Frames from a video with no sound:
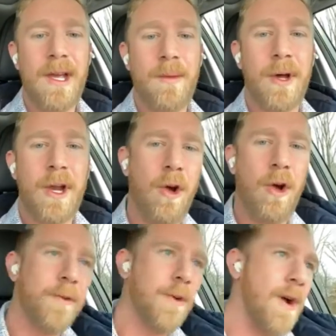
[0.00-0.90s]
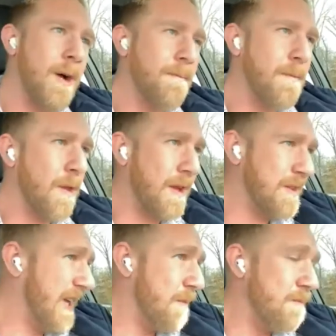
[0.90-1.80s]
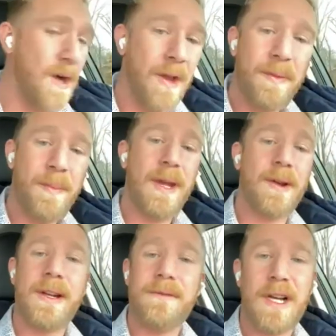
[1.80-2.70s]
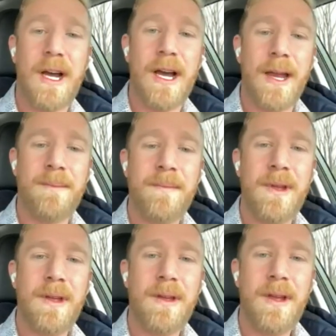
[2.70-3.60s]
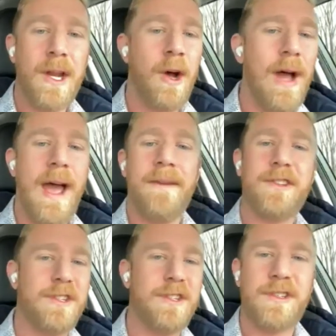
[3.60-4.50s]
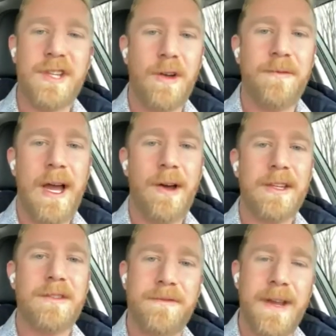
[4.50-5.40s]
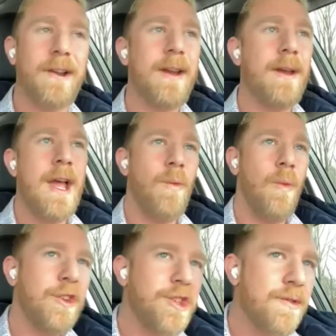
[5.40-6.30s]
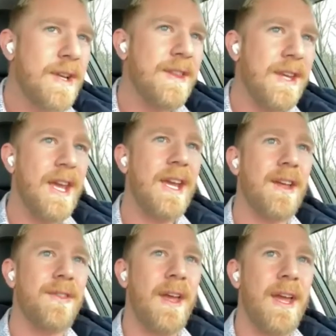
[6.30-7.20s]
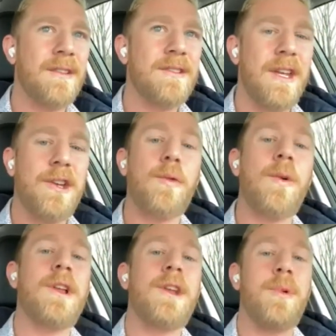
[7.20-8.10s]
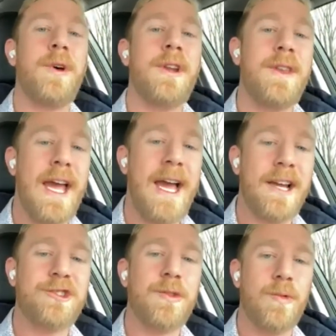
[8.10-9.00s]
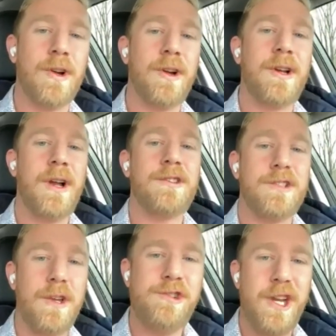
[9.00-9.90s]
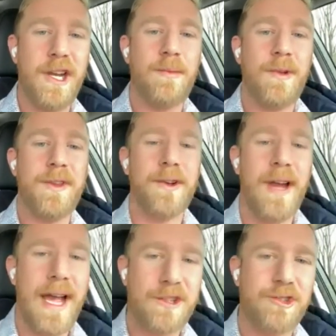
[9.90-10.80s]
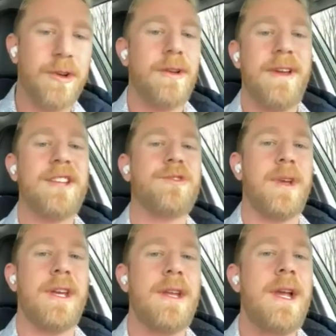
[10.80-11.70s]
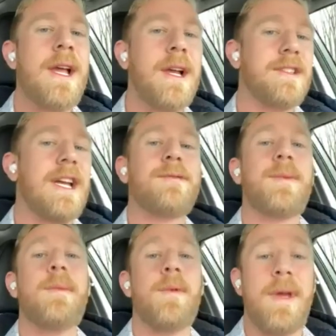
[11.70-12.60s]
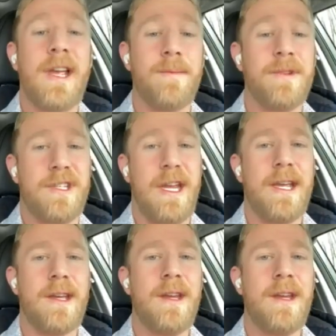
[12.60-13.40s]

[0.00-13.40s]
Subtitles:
but over a, let's say, a month period of time, it all averages itself out. It's very, once you get the hang of things and you're willing to put in the extra work associated with your extra investment, because that's where people make a mistake.